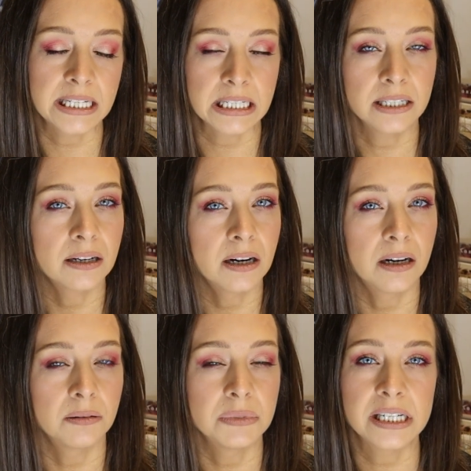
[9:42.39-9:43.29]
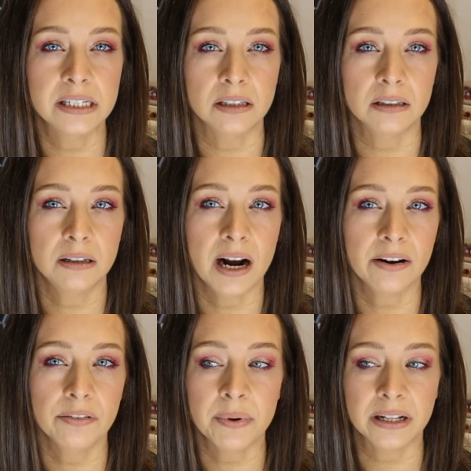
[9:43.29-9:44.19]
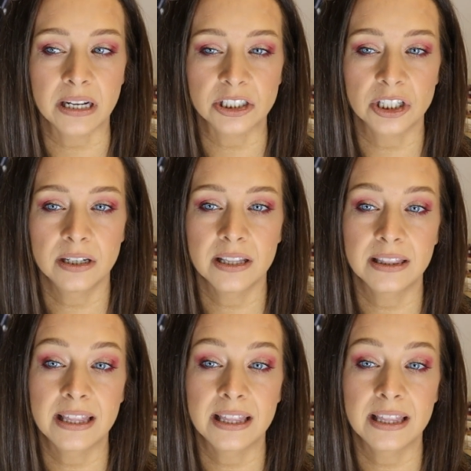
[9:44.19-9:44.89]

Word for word: did um, declutter out of my collection.